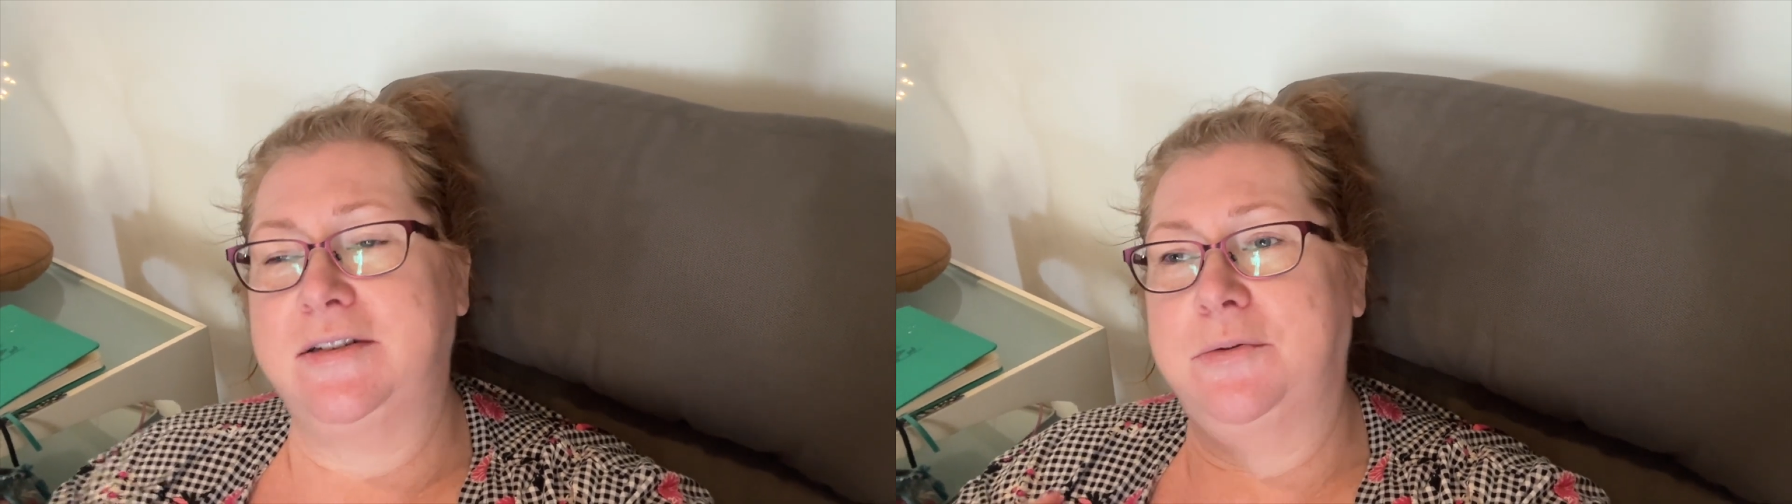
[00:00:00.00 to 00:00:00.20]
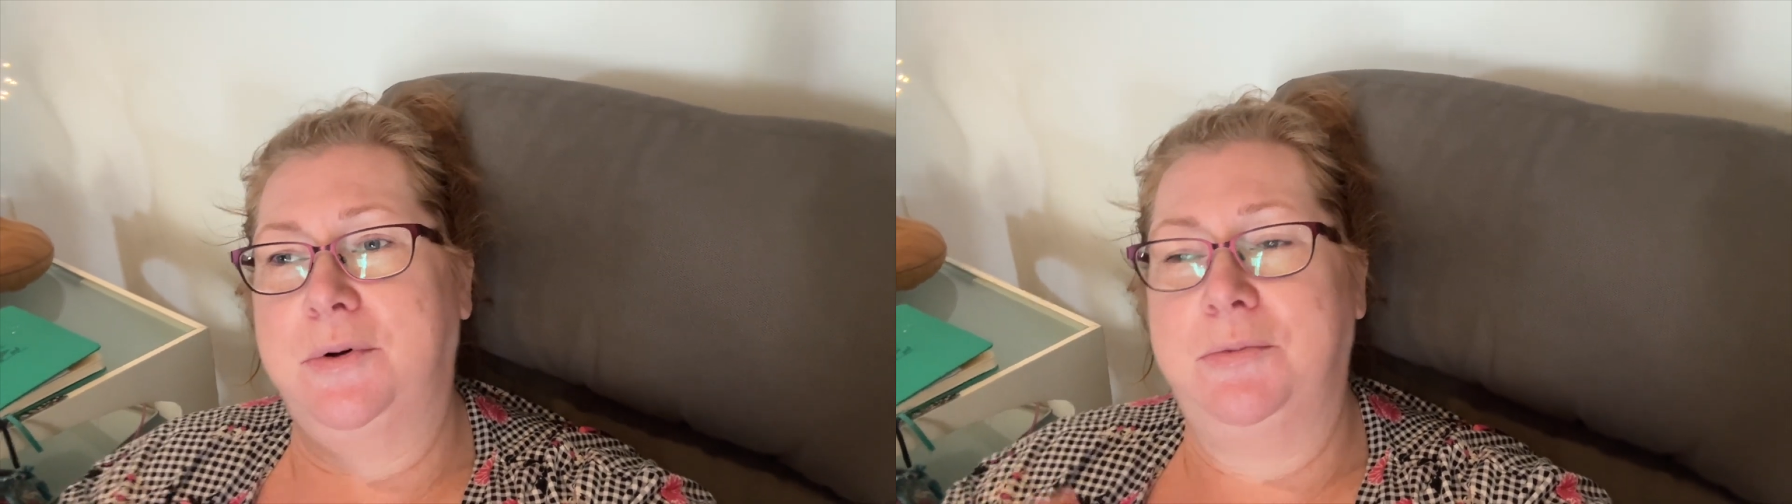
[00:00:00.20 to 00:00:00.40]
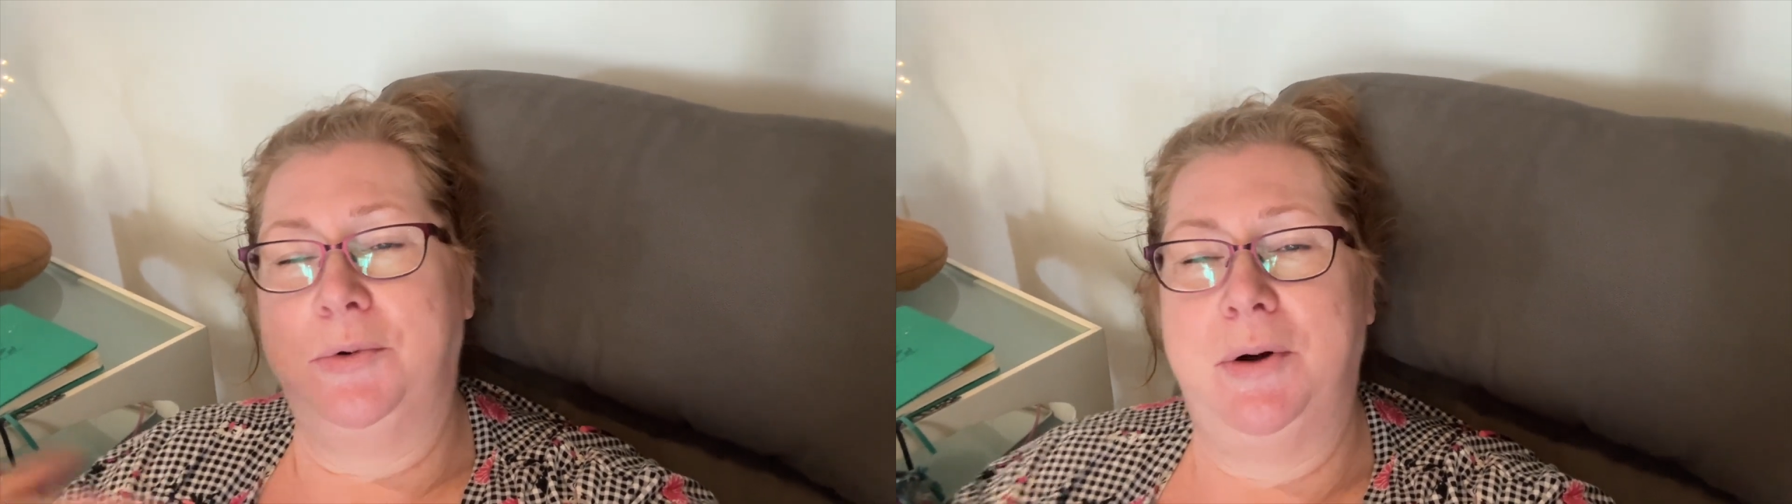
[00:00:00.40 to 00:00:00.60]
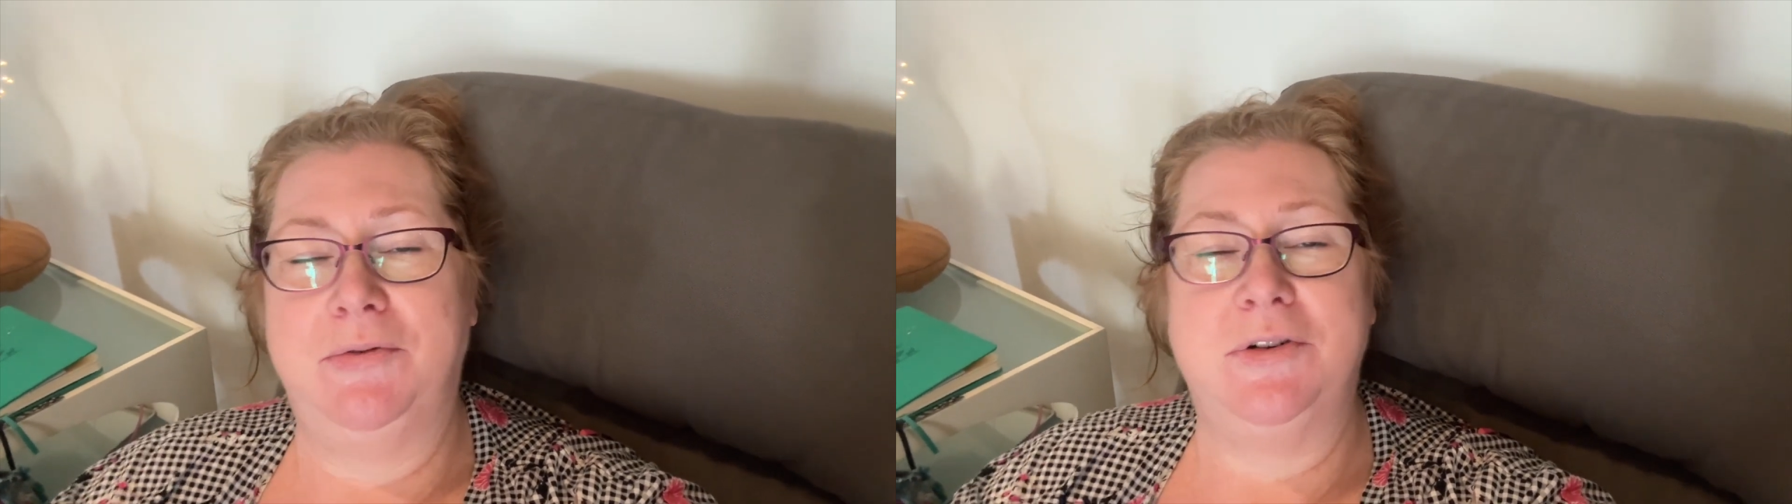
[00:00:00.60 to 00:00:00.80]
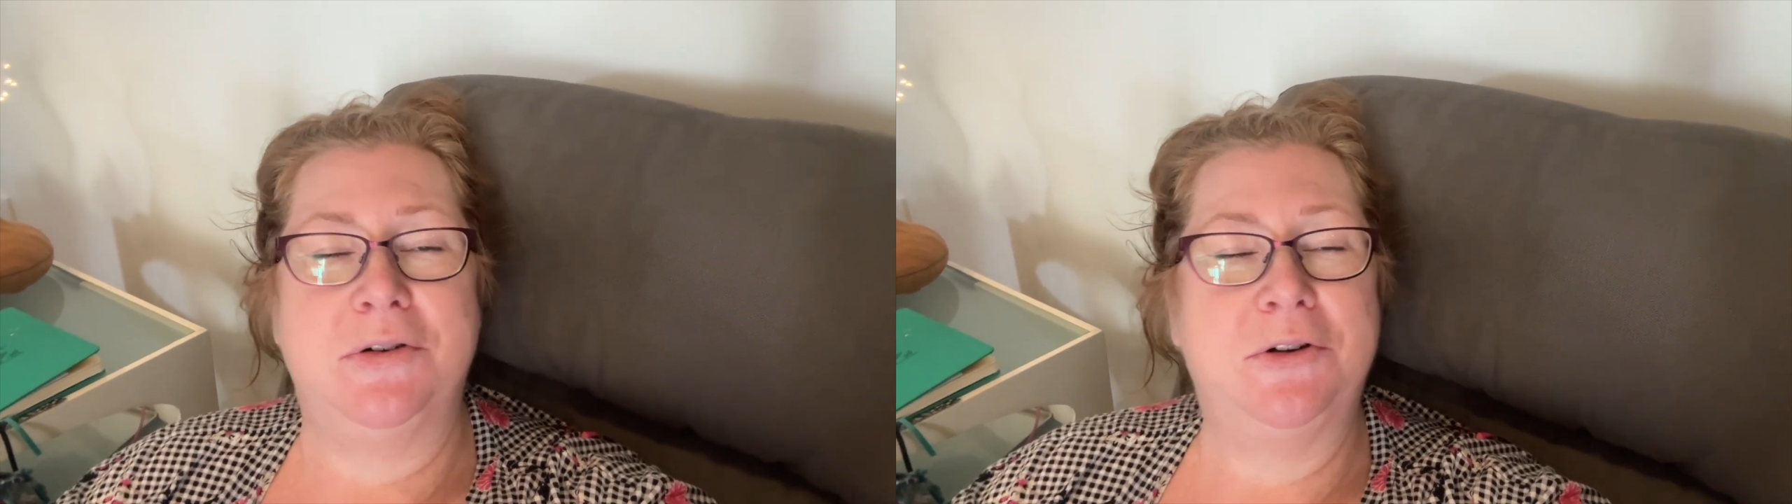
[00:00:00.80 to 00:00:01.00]
so we'll have
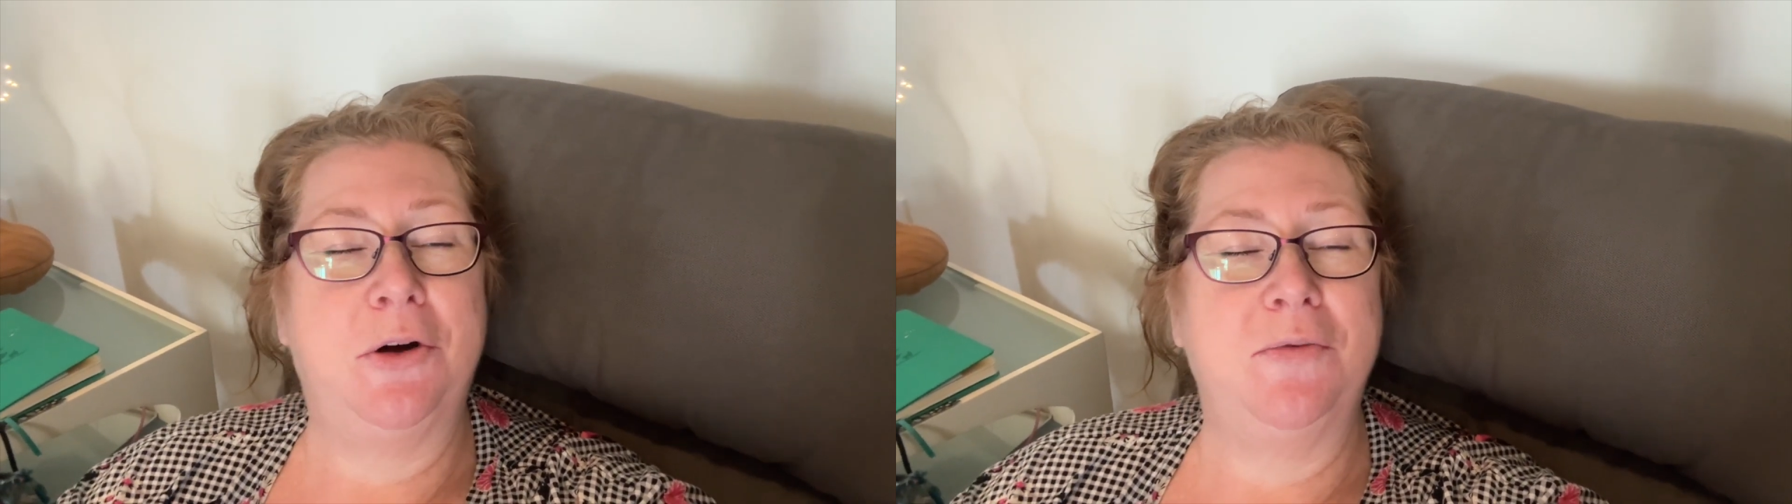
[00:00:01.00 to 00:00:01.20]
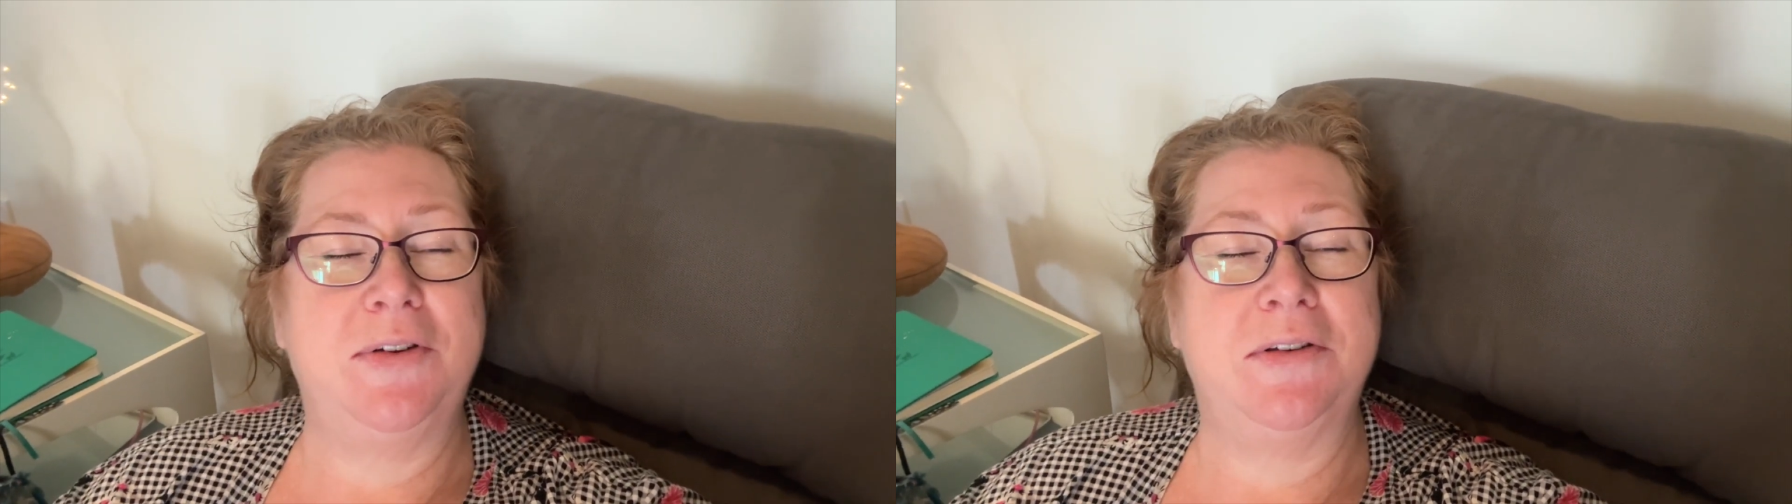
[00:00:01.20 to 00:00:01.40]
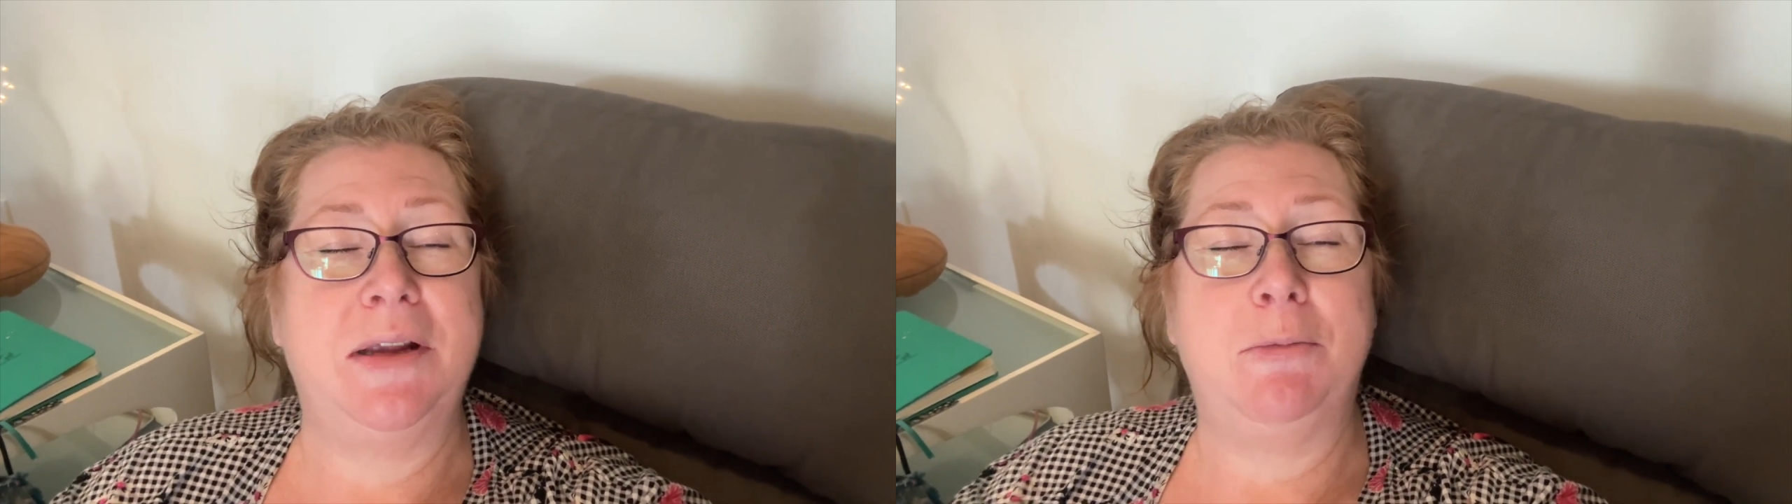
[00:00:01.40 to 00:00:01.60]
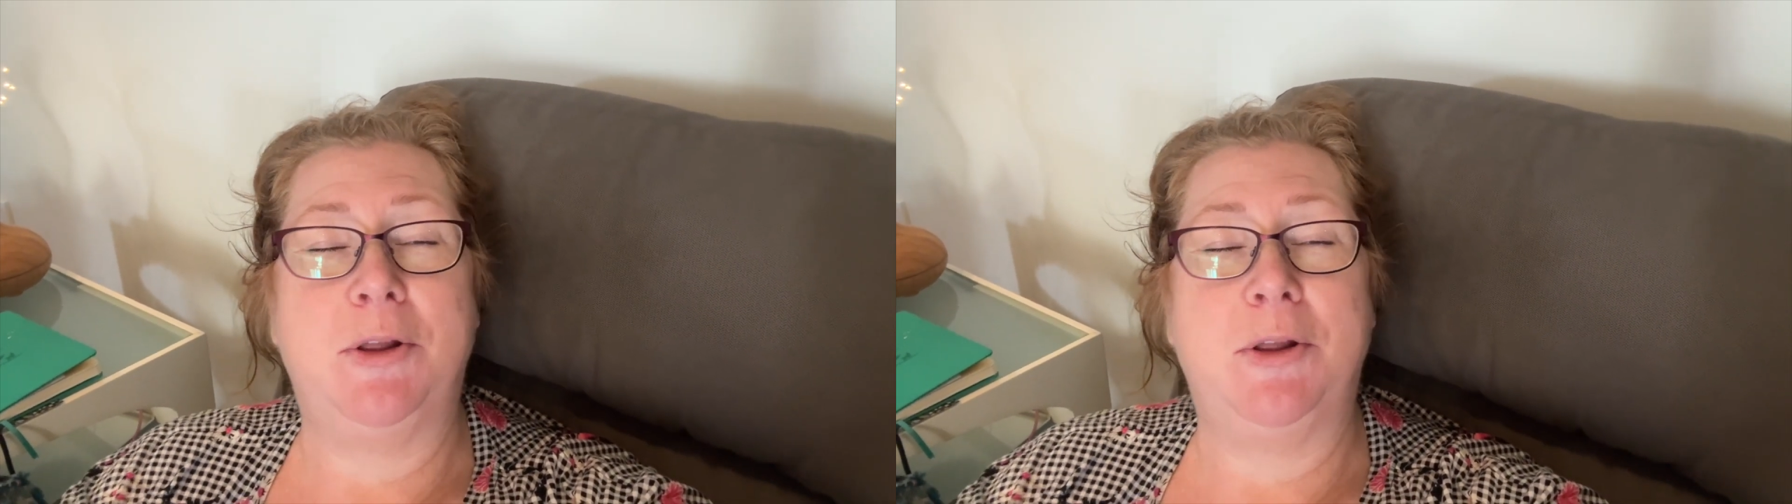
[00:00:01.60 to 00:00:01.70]
to go and visit them,